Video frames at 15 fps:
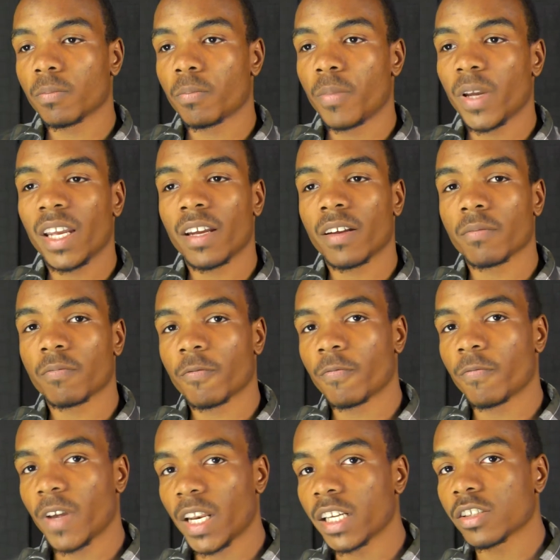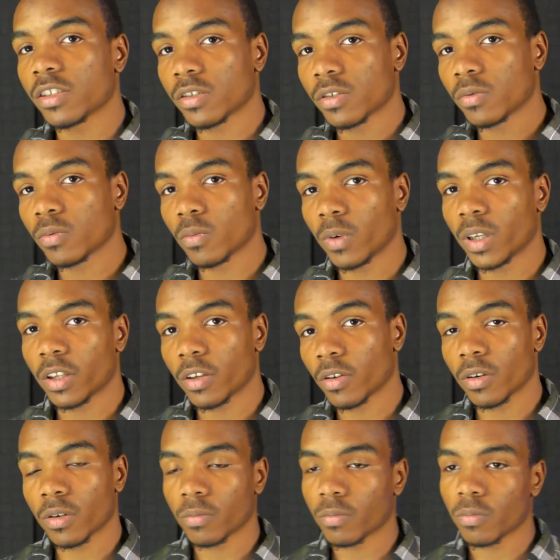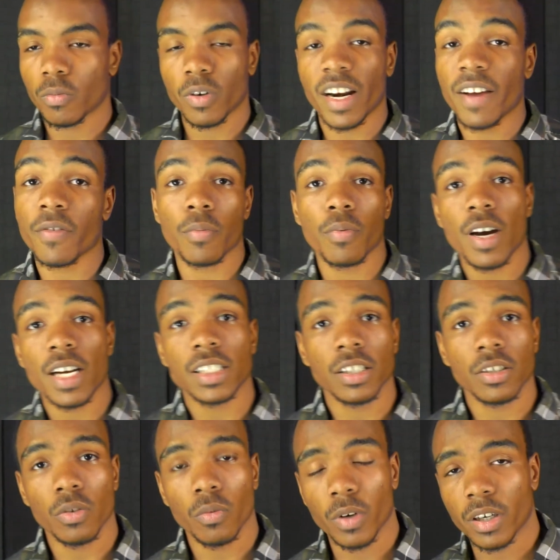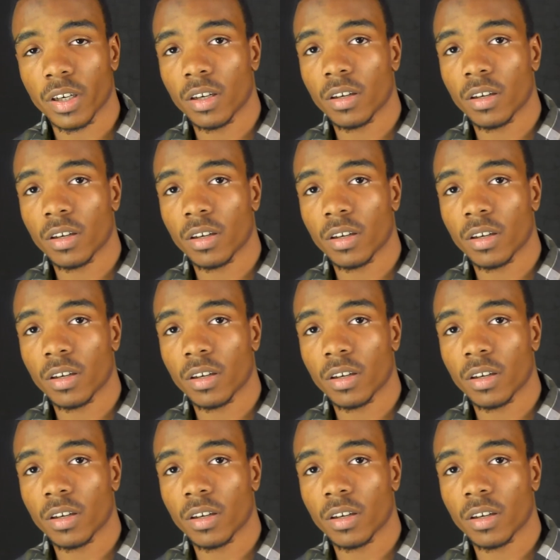being finished with your whatever project you're working